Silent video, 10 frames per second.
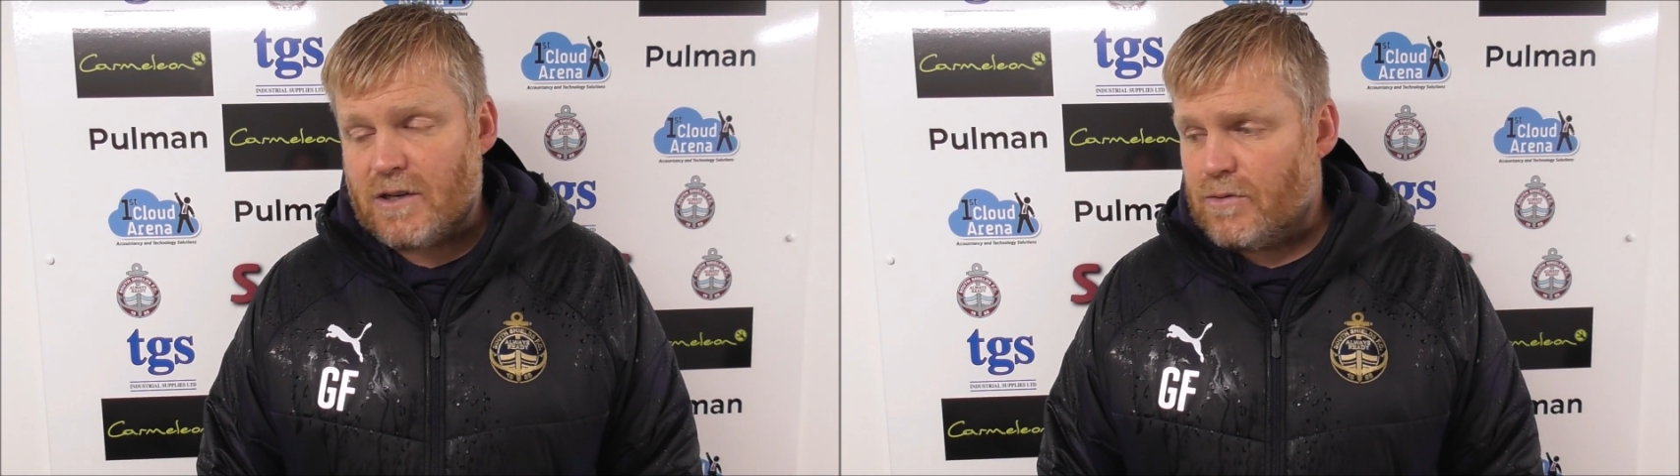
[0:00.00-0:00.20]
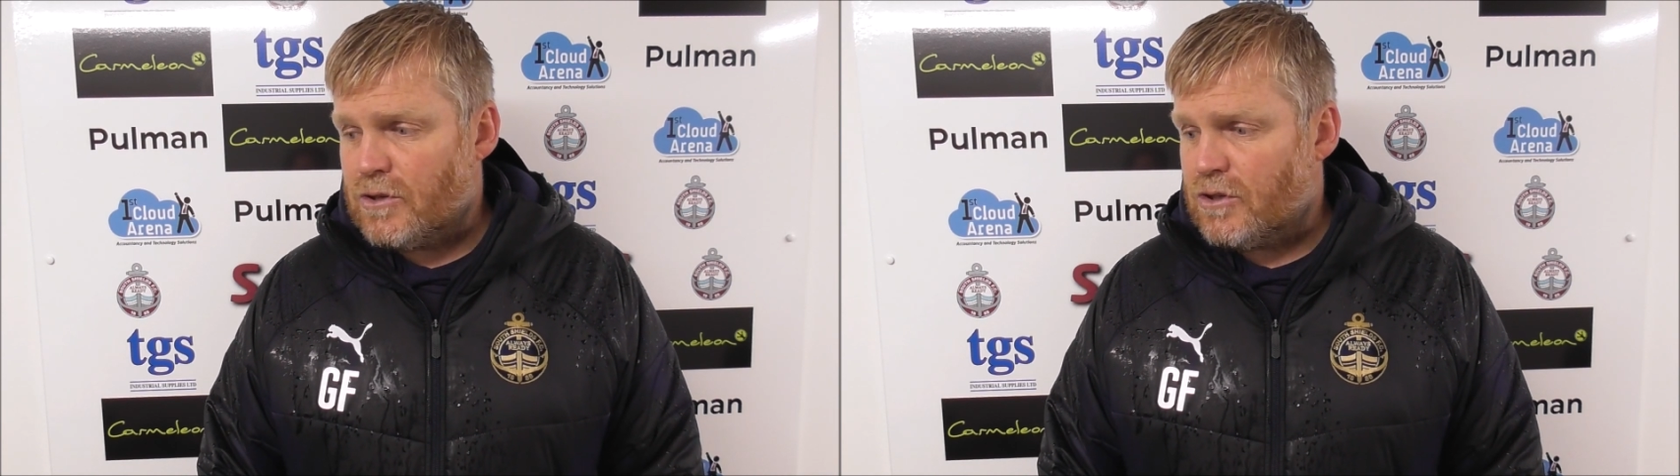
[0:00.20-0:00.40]

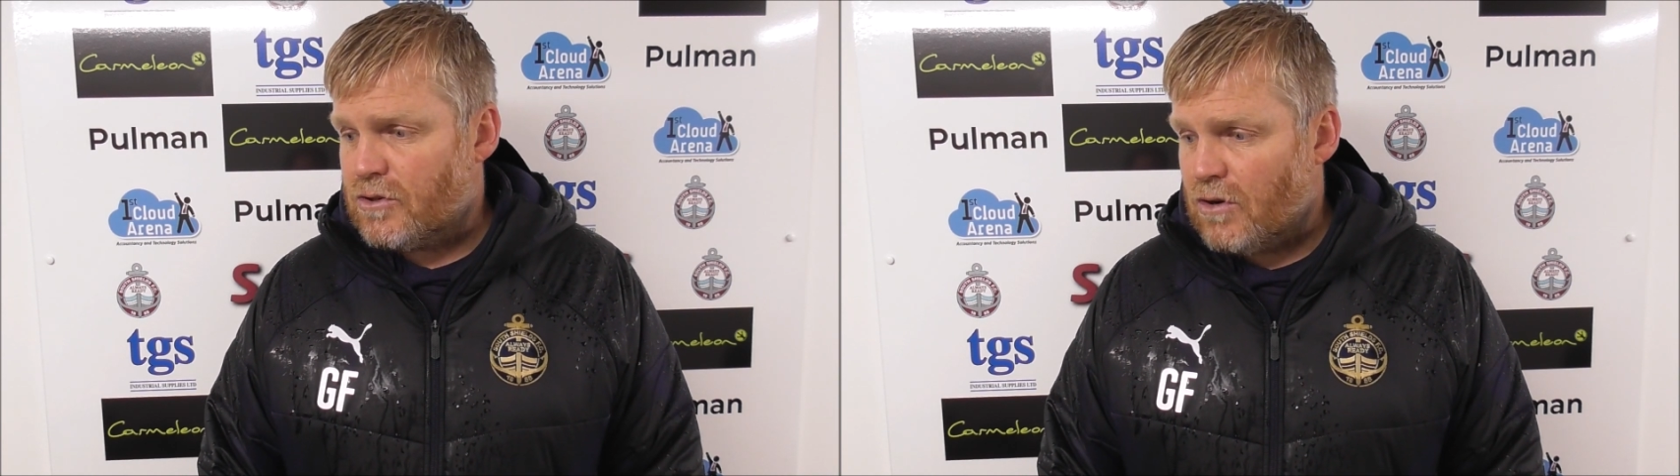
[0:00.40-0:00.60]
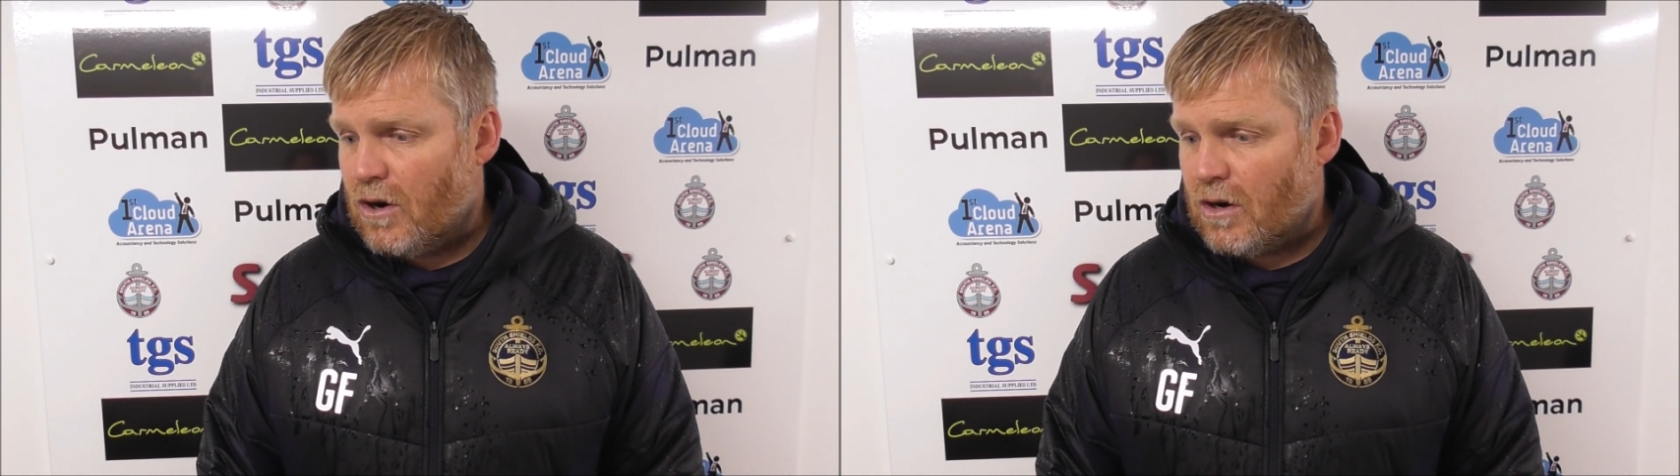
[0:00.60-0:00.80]
He was
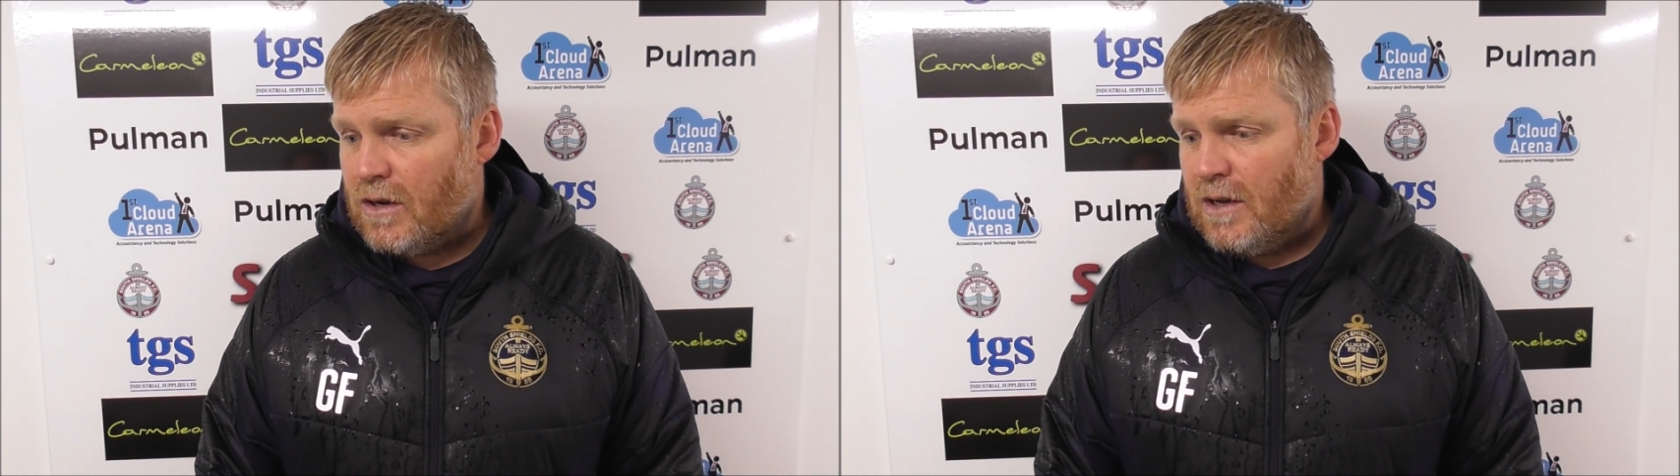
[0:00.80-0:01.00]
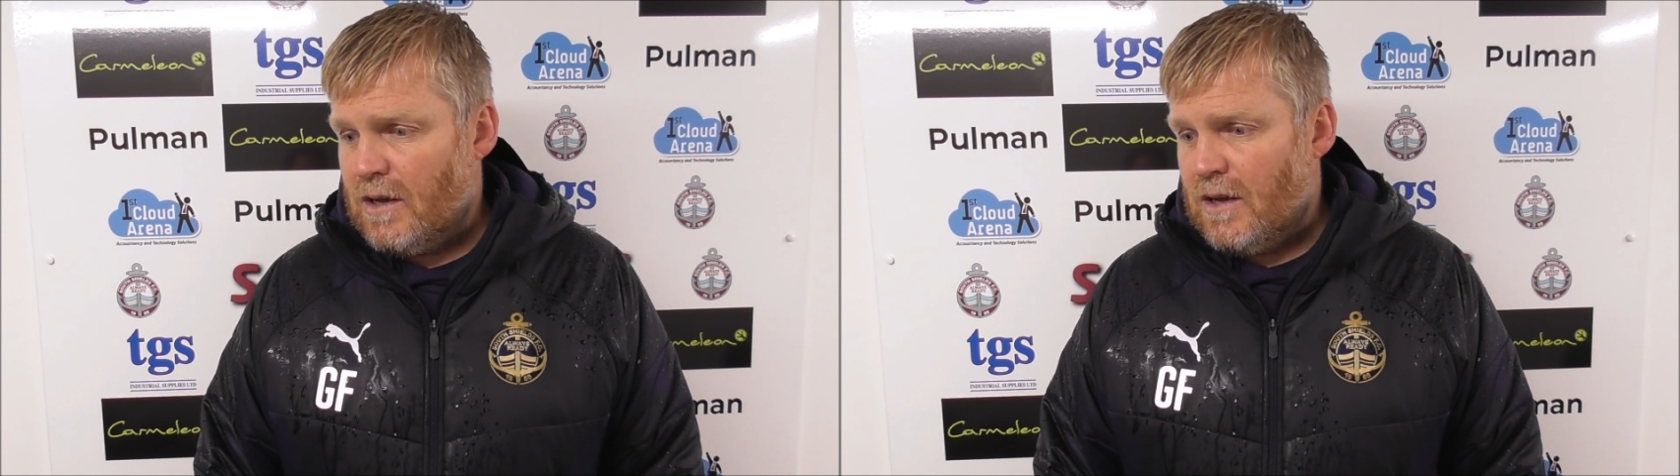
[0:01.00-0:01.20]
strong,
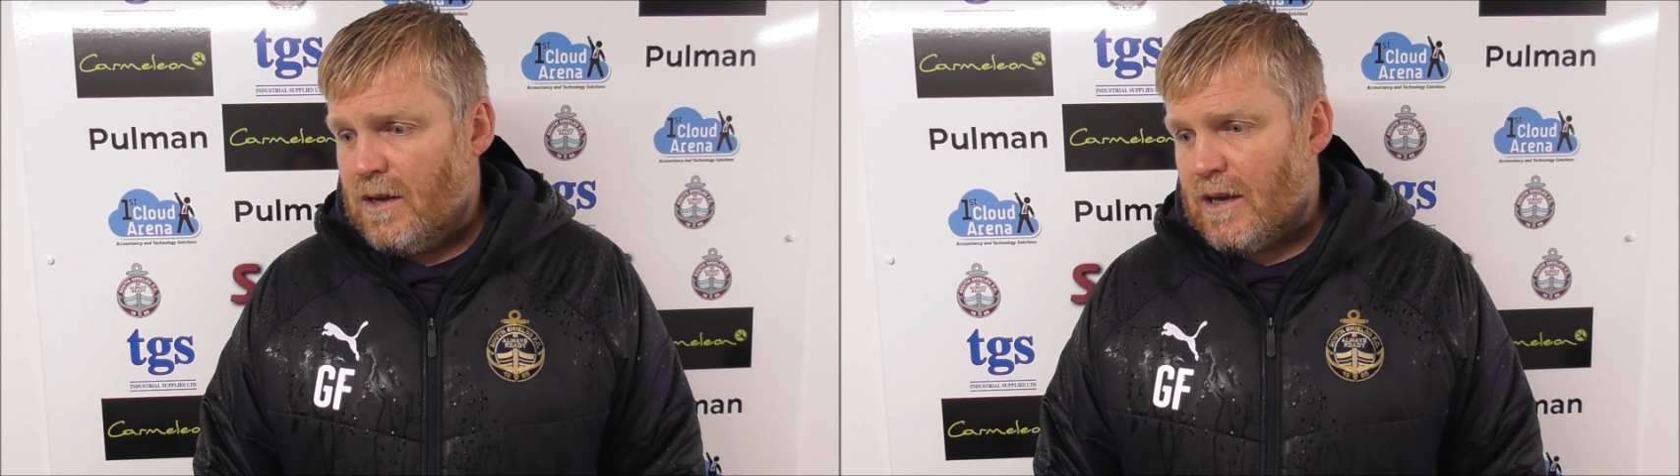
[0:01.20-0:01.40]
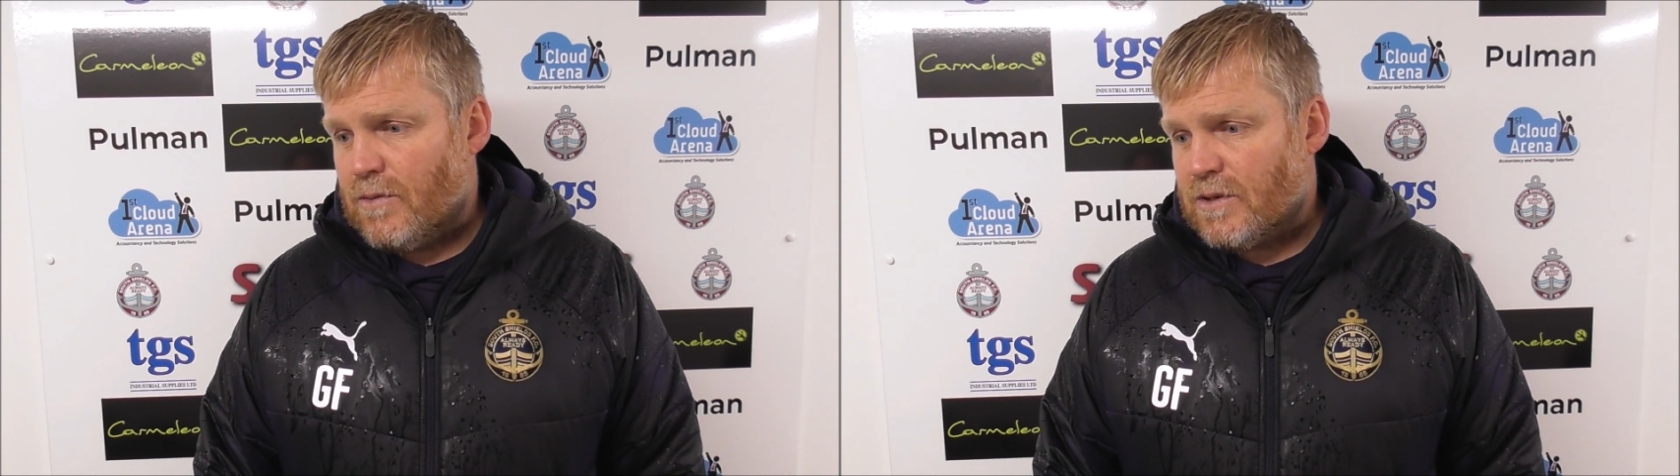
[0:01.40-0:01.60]

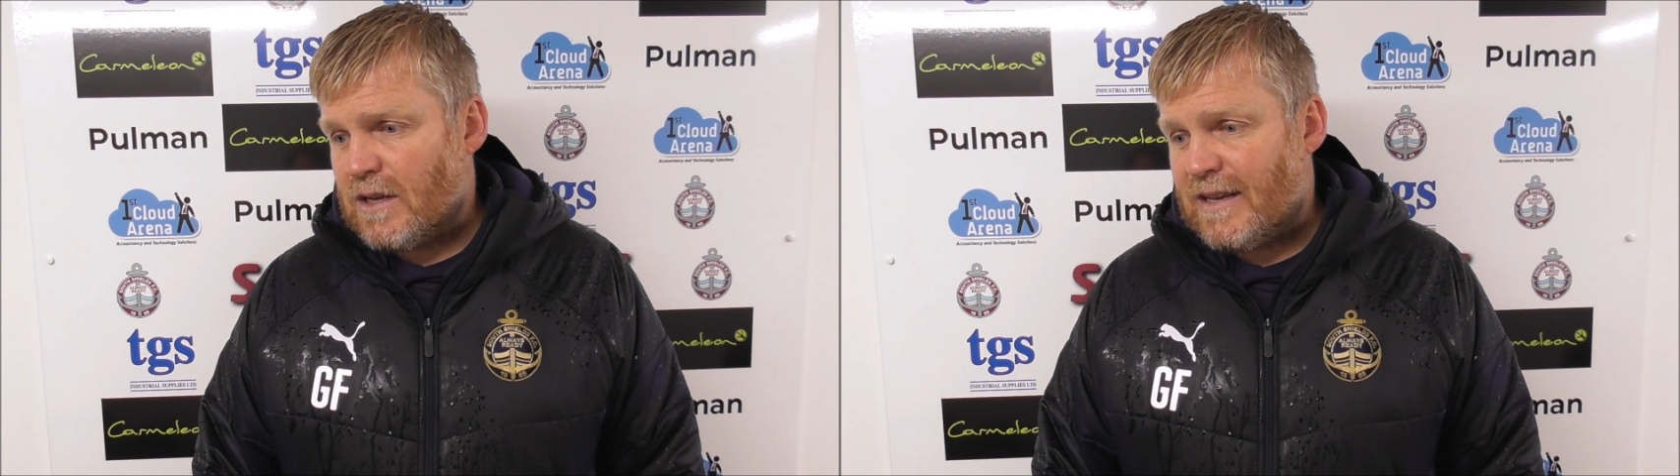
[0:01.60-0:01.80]
he was a